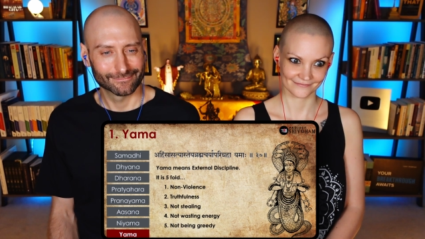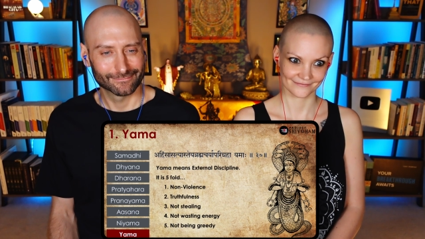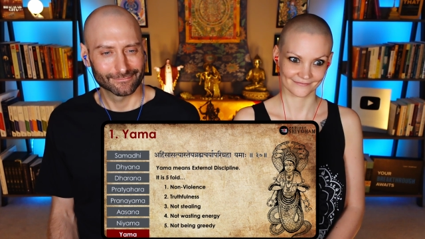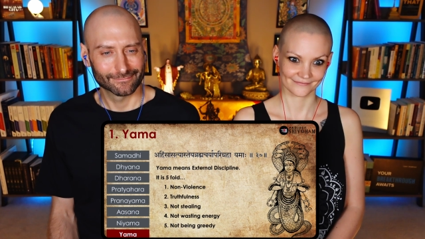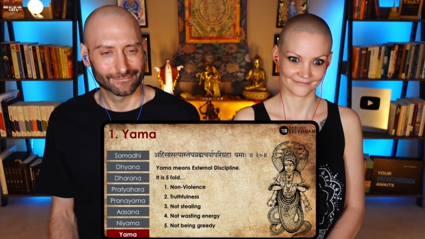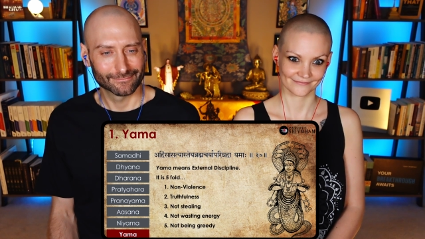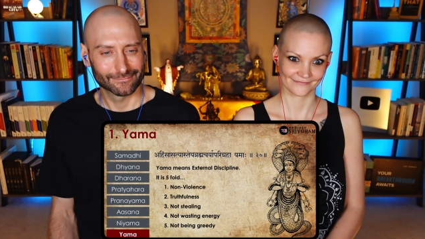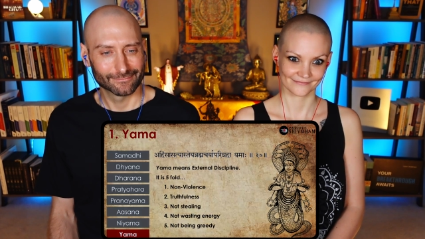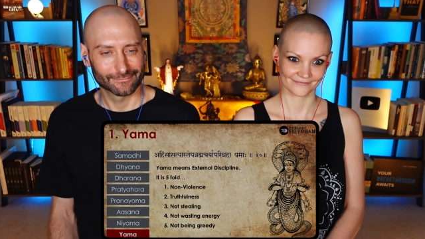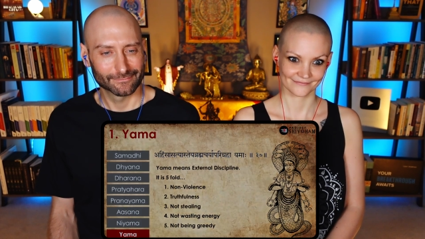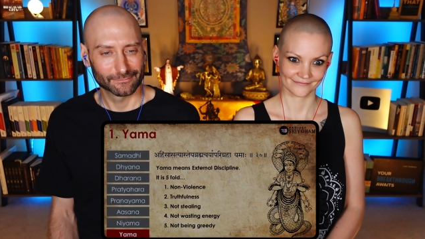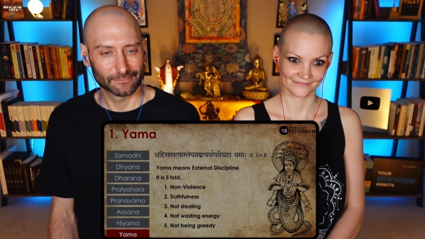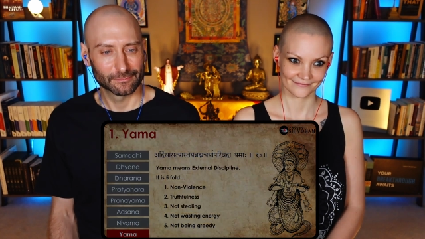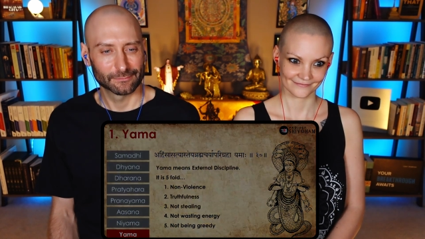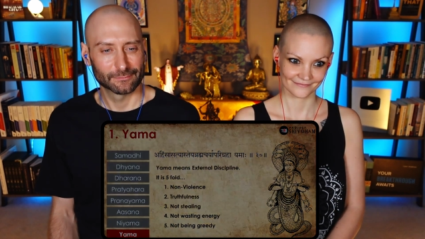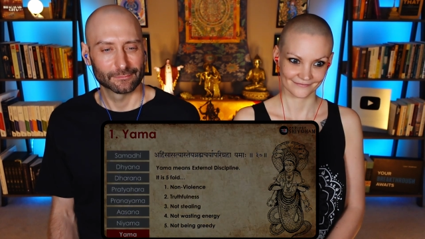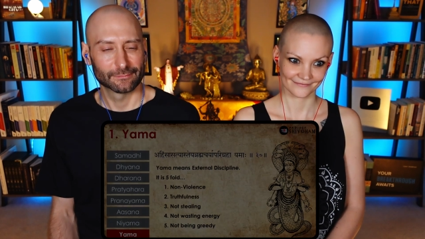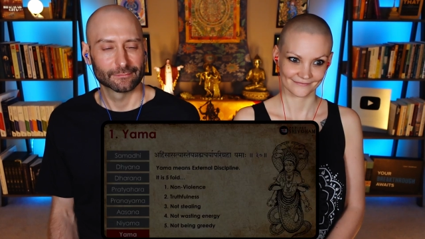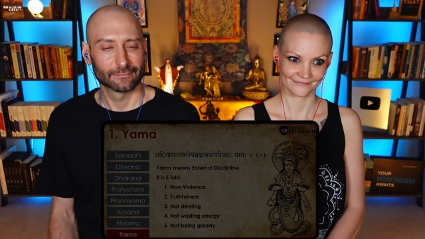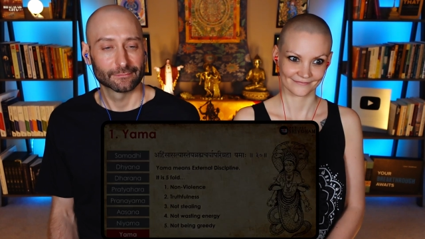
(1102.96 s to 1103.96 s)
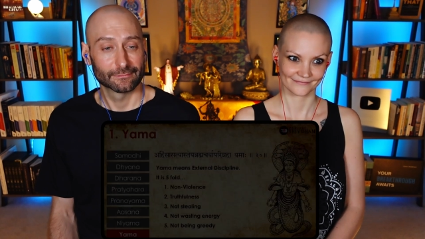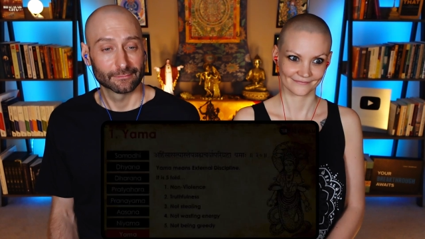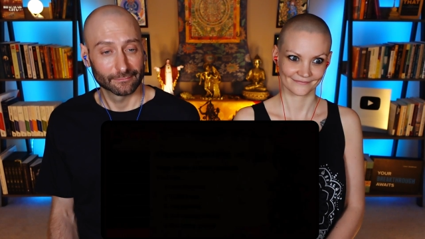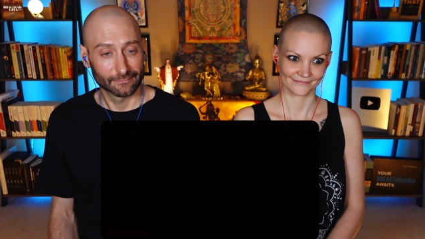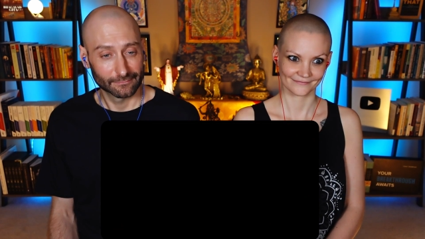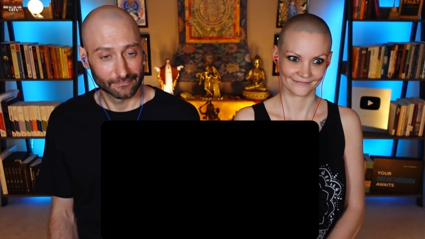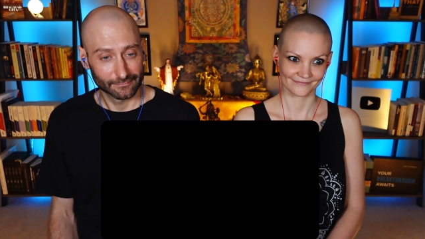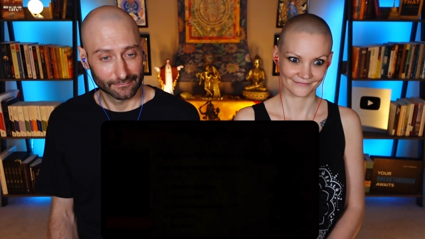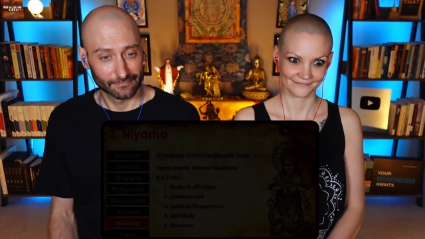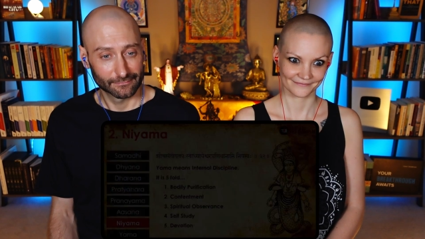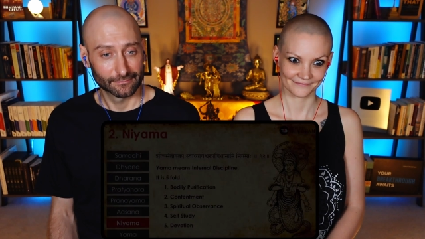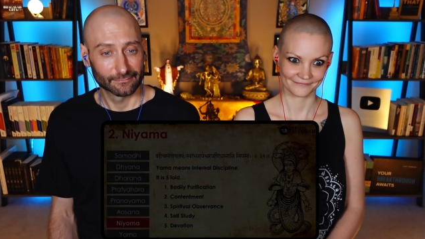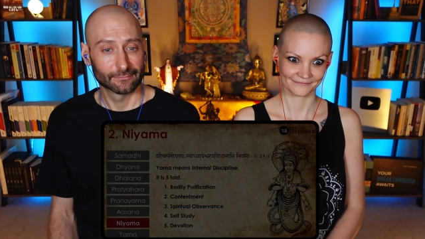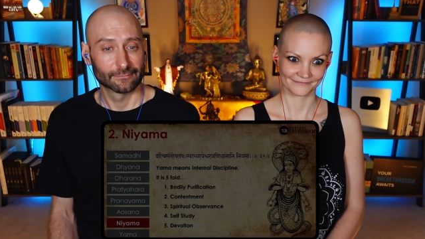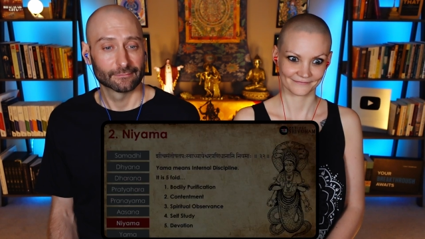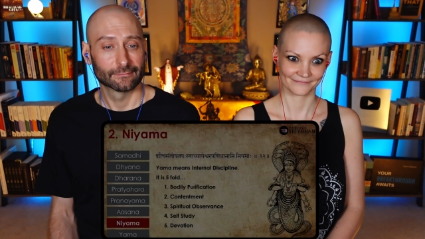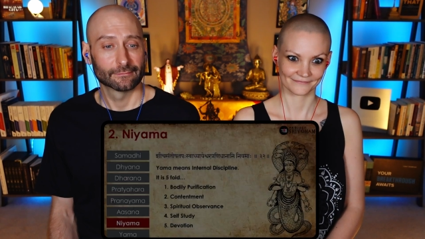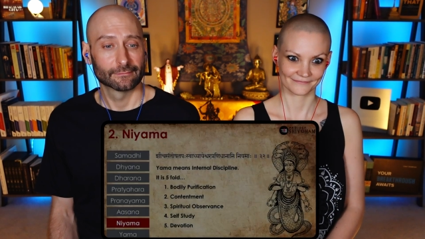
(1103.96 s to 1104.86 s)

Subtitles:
Nothing is said.